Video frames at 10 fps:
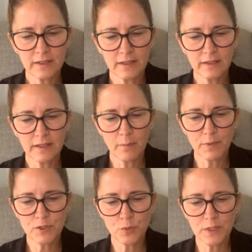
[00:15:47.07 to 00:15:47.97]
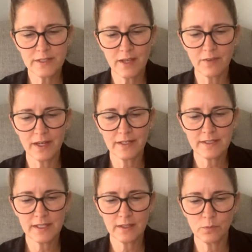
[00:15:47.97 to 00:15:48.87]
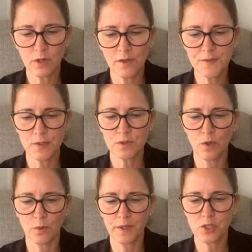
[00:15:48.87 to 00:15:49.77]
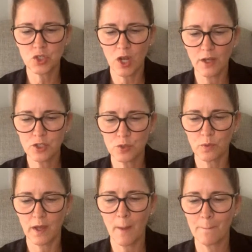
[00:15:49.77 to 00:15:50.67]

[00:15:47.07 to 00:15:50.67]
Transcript: in Numbers 27 18, we're also told that Joshua,